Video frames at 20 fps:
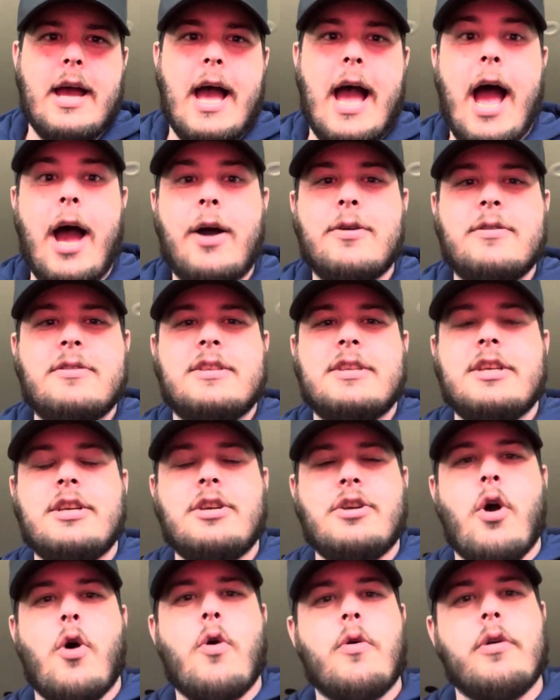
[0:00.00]
How's it
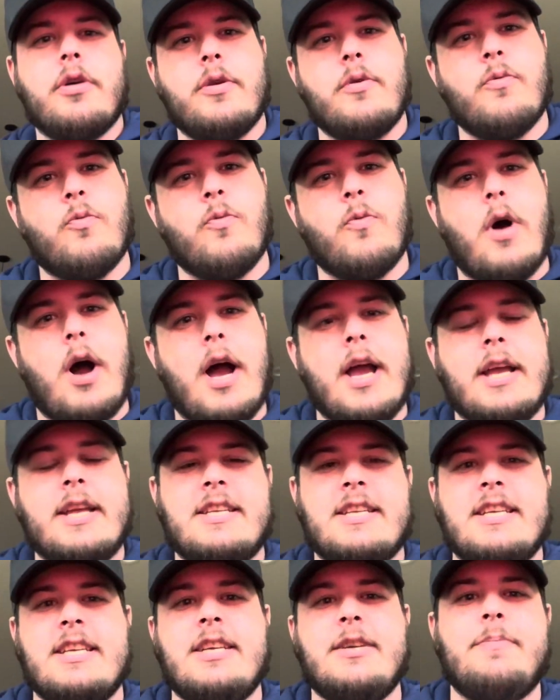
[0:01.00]
going,
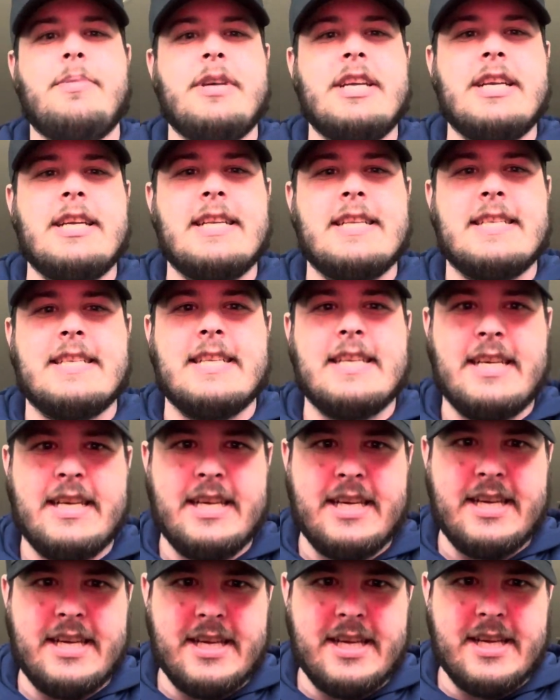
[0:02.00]

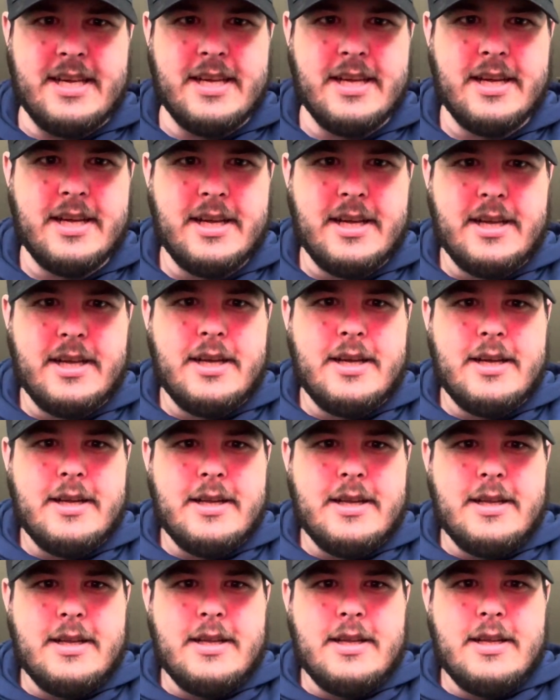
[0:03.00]
YTPC?
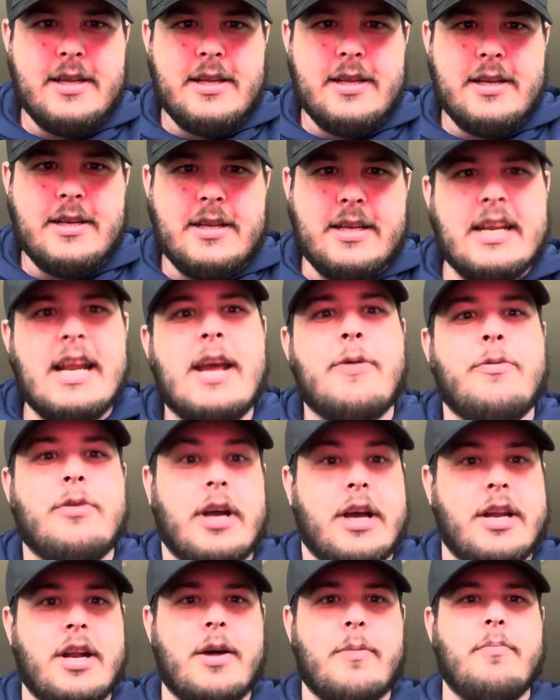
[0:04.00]
Today we
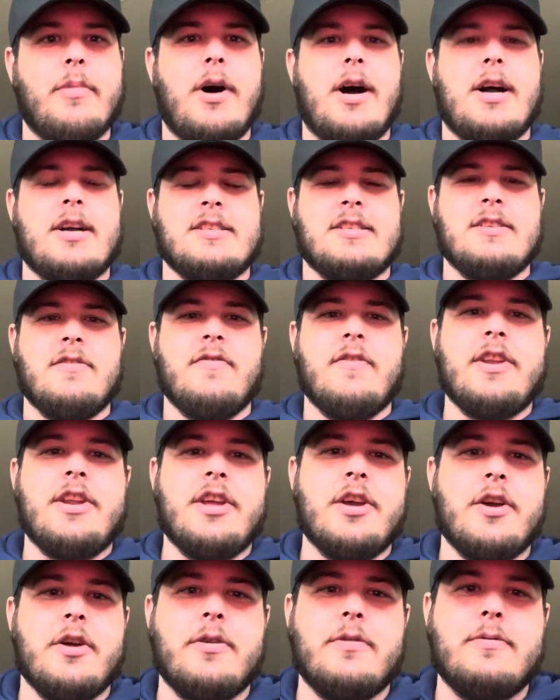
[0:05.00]
got an unboxing
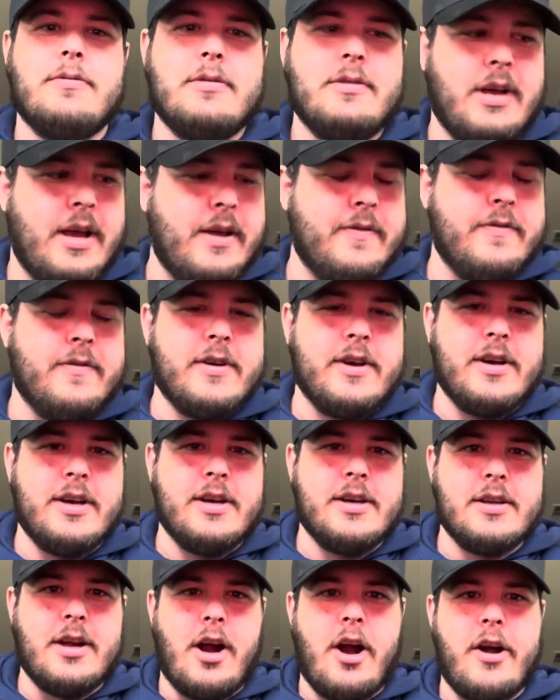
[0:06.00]
video. I've
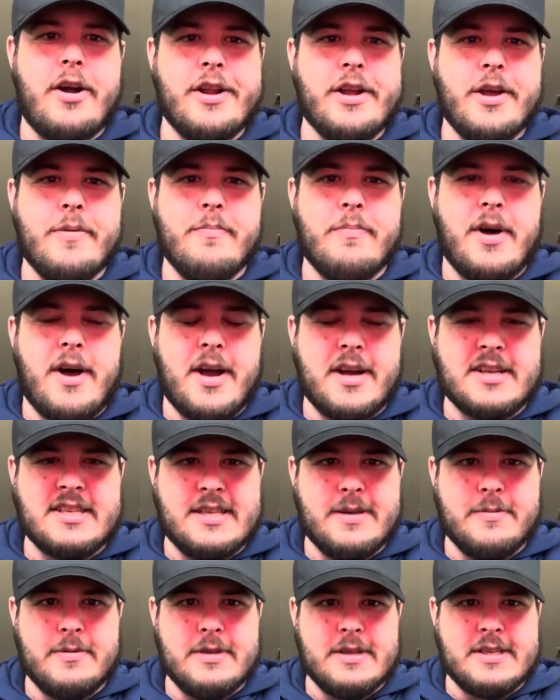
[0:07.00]
uh, already unboxed
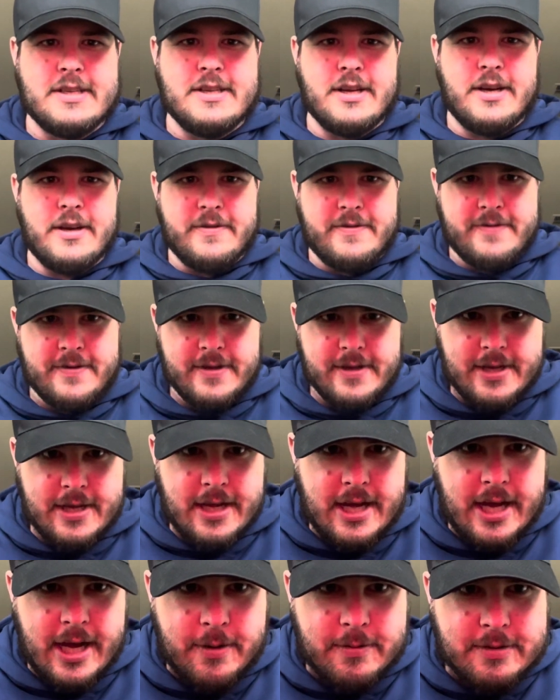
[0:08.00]
some of the stuff.
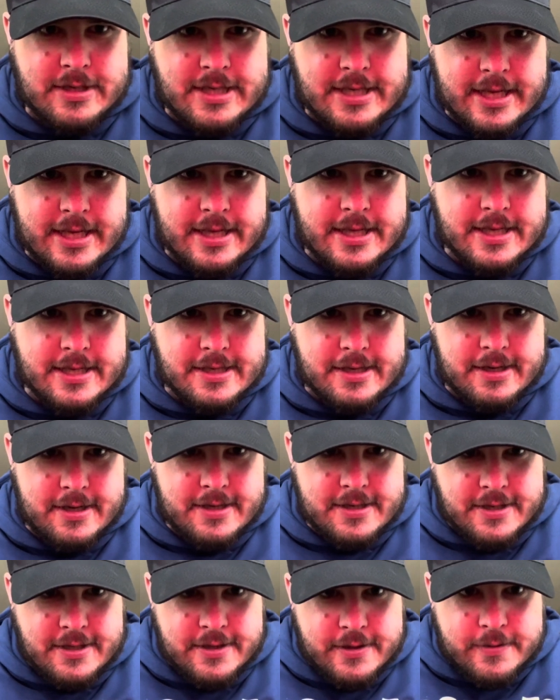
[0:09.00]
I was sent this
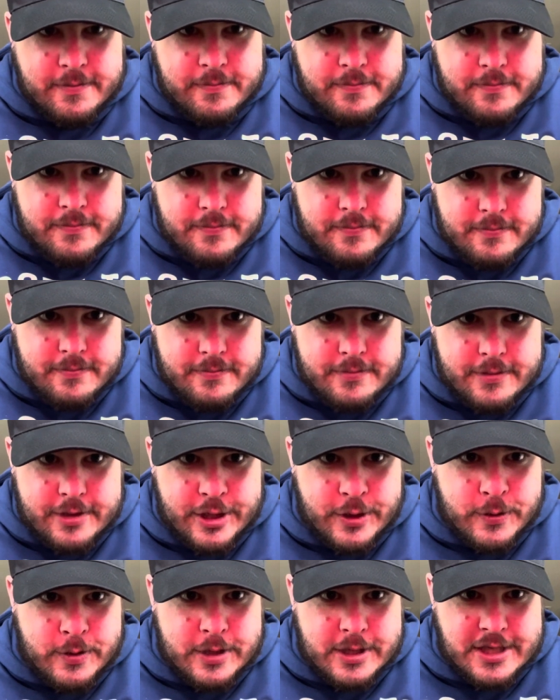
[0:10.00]
awesome
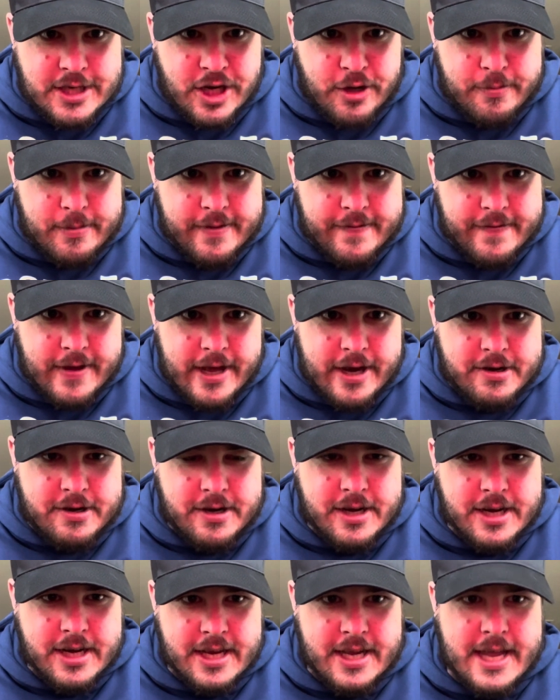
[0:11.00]
U.S. Army
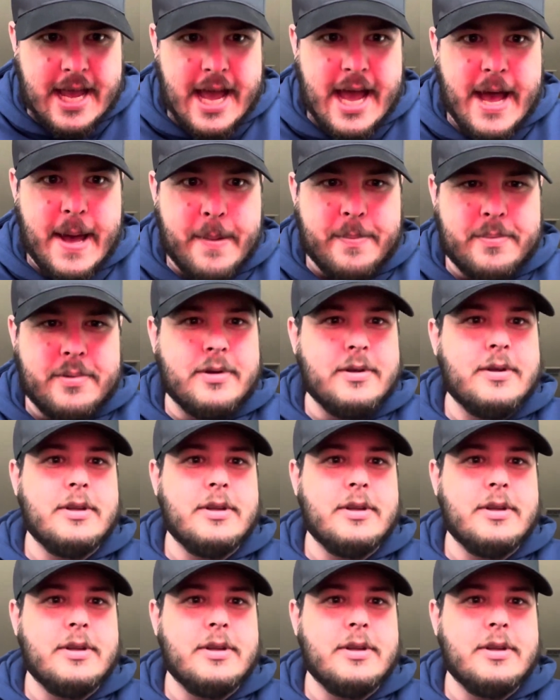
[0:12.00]
veteran cap.